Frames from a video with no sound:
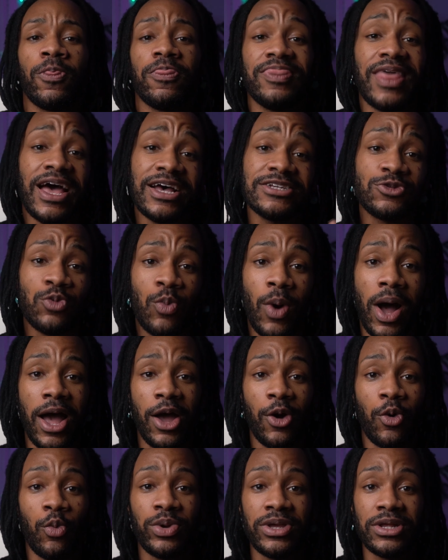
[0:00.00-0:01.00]
that's
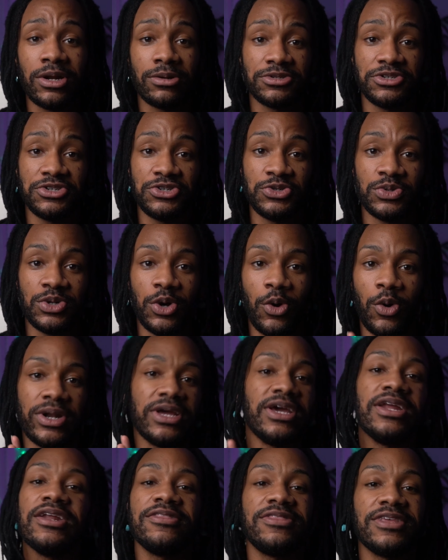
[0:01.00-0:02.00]
why we don't shoot on
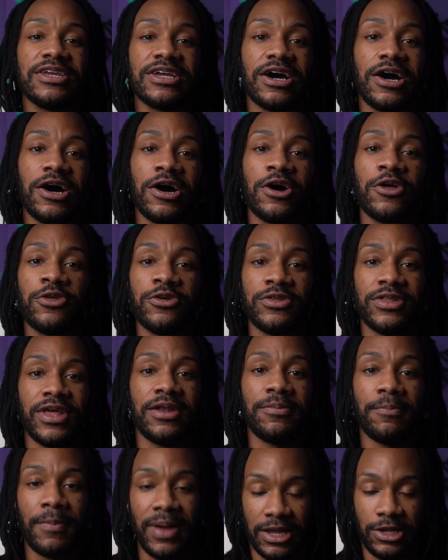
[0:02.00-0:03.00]
anything other
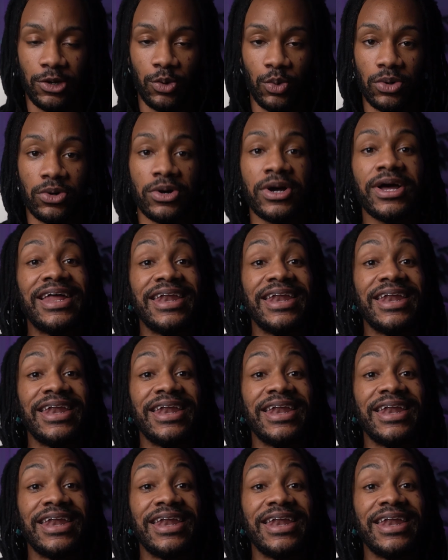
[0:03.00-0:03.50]
than manual.